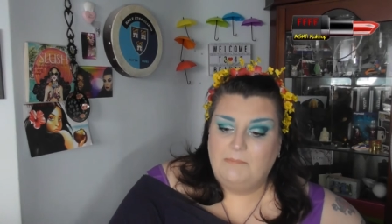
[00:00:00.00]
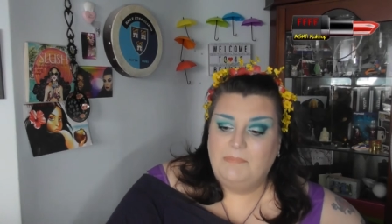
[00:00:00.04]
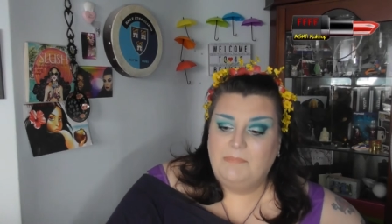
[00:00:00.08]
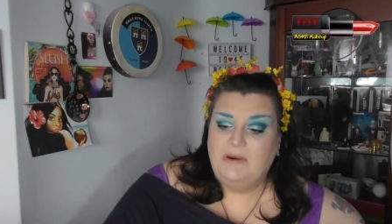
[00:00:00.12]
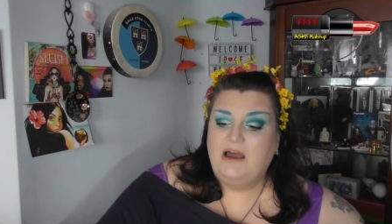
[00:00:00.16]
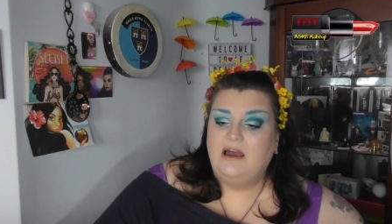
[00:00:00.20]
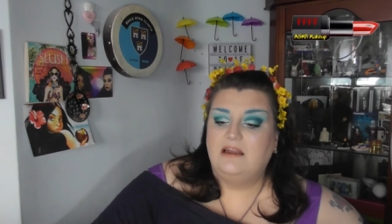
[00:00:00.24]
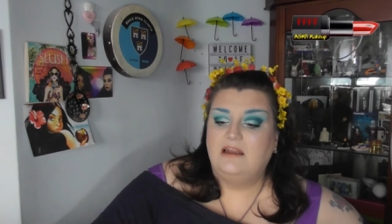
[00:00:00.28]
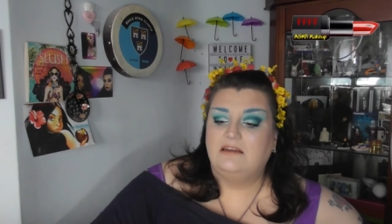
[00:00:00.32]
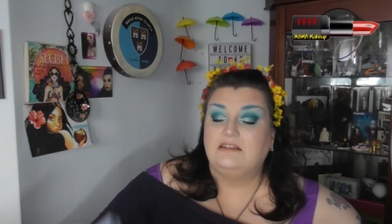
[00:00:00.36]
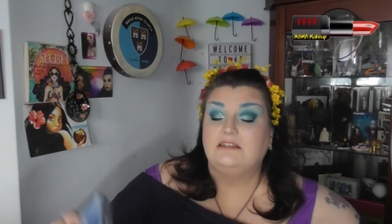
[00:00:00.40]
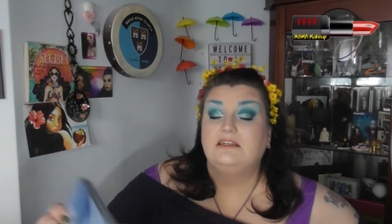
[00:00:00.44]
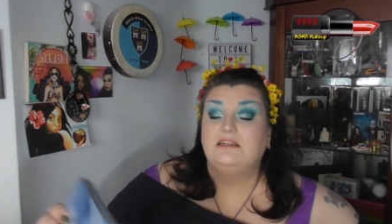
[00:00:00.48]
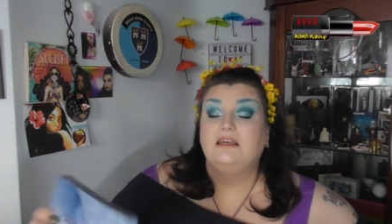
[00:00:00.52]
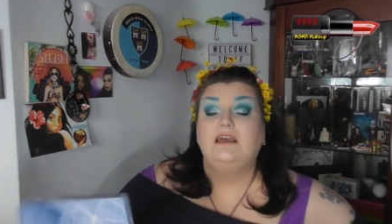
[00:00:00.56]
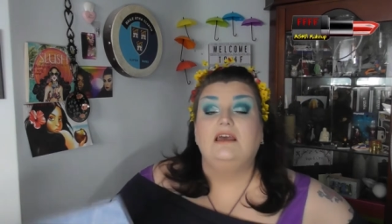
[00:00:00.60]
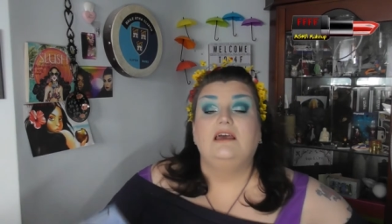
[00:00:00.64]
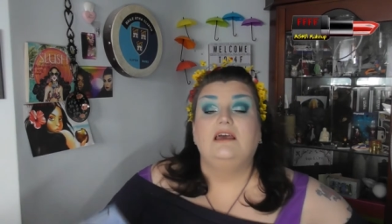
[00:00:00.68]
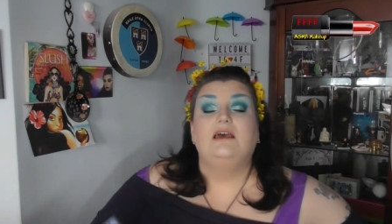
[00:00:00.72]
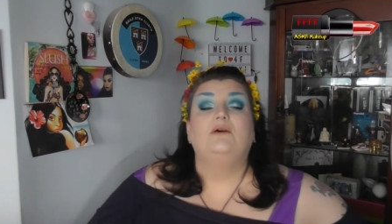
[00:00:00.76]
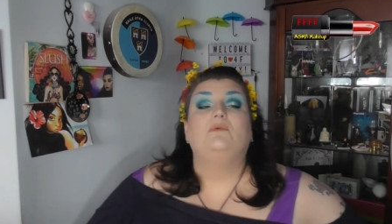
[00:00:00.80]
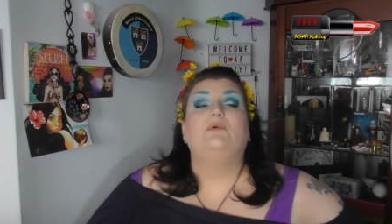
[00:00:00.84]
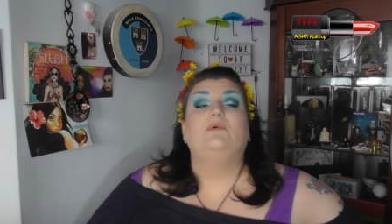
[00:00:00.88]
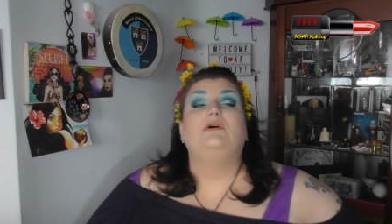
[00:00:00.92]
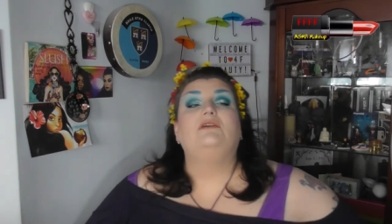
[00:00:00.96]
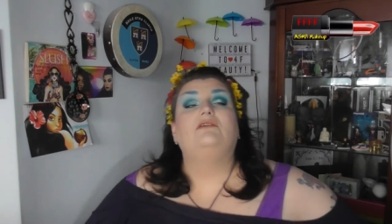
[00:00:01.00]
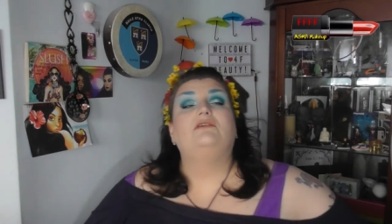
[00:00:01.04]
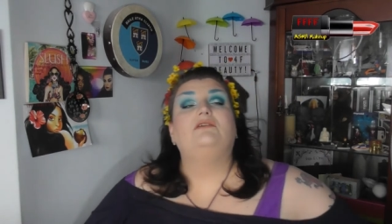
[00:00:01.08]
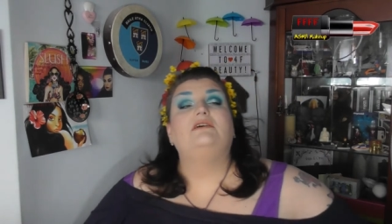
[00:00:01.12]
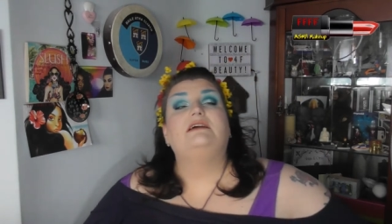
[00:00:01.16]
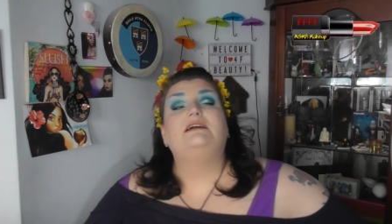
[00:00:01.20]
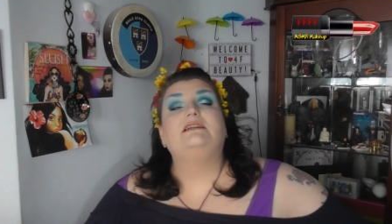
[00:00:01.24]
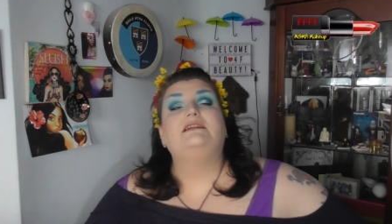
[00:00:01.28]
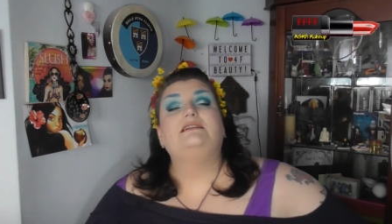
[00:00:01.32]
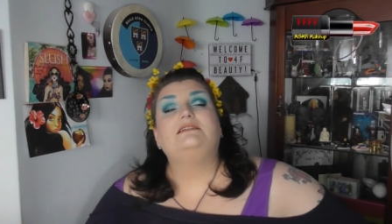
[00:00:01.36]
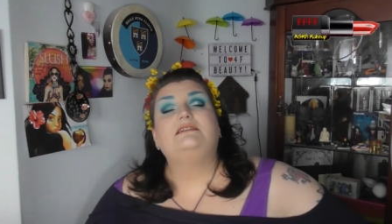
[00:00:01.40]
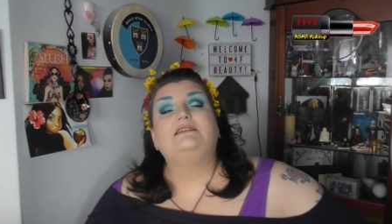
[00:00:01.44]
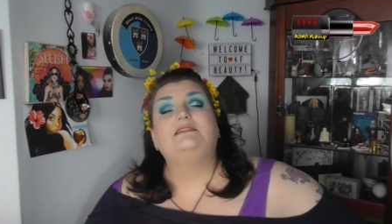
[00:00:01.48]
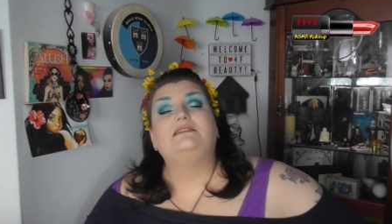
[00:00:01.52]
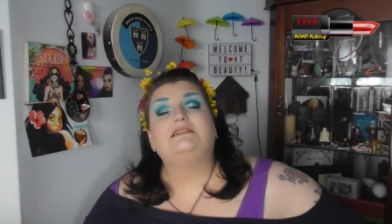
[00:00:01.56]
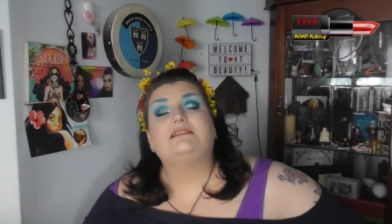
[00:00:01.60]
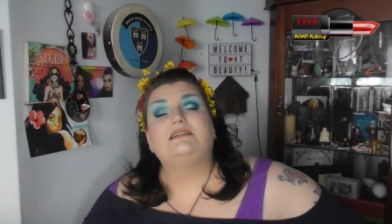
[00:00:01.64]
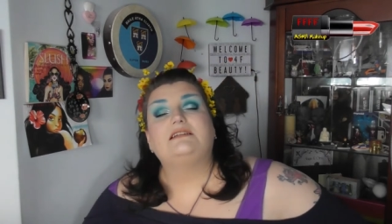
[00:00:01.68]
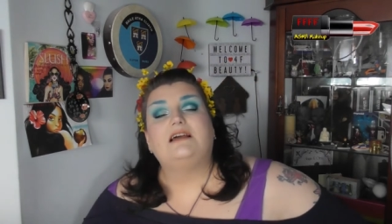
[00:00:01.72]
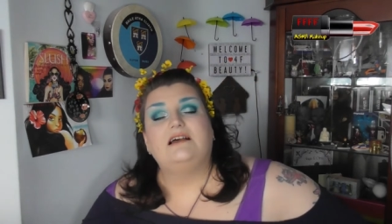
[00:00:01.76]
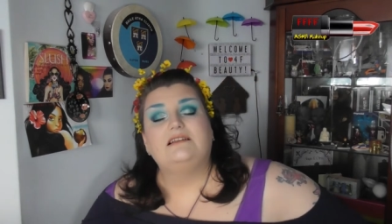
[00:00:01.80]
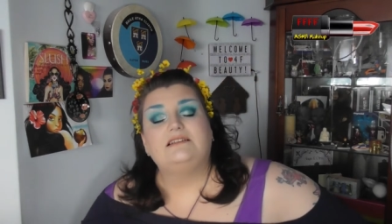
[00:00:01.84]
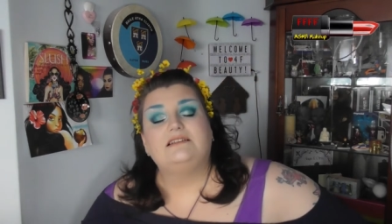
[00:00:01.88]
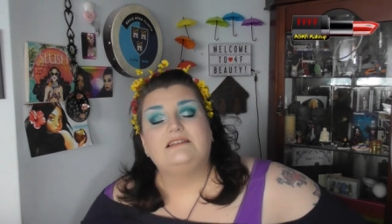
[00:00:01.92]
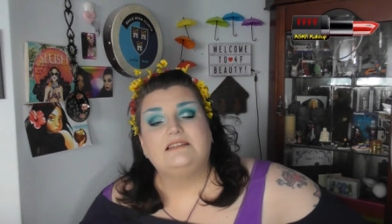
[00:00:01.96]
But we're not here to
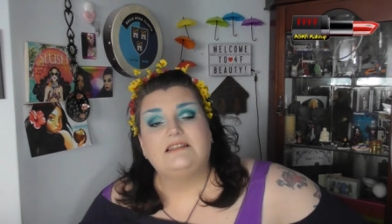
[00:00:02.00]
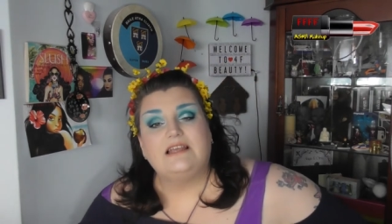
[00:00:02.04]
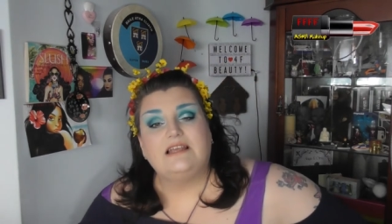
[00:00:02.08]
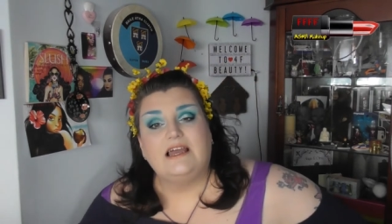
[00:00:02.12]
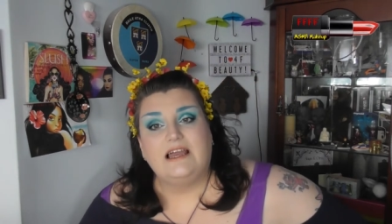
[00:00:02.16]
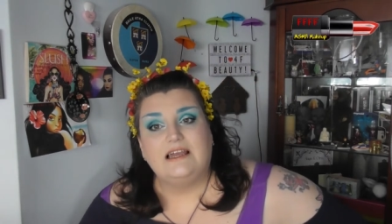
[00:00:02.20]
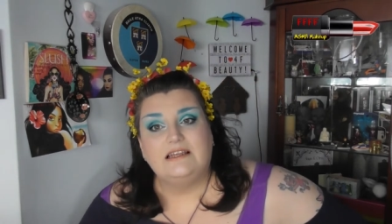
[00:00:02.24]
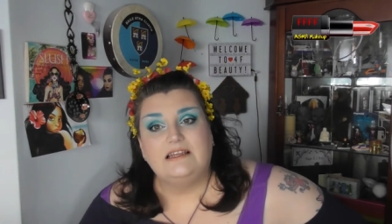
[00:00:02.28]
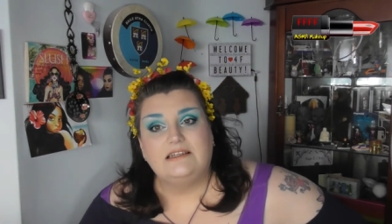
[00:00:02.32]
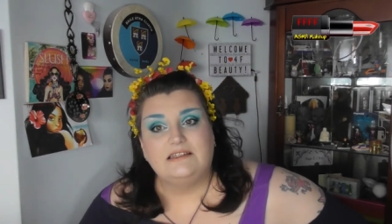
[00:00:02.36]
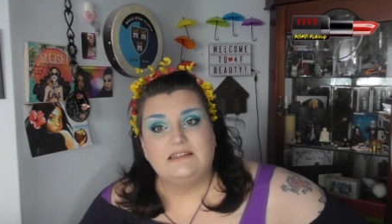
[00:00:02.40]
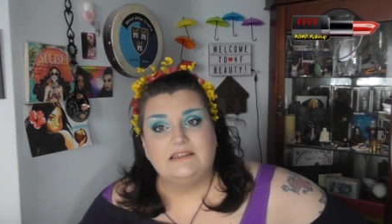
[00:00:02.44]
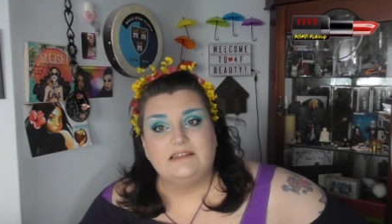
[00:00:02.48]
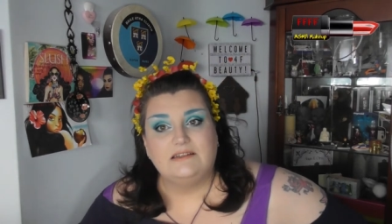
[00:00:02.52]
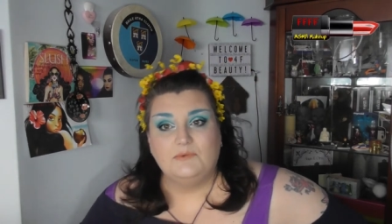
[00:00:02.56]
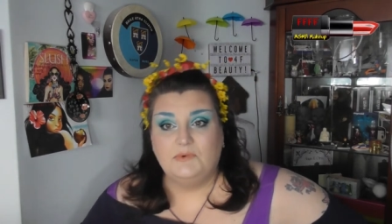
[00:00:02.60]
discuss that,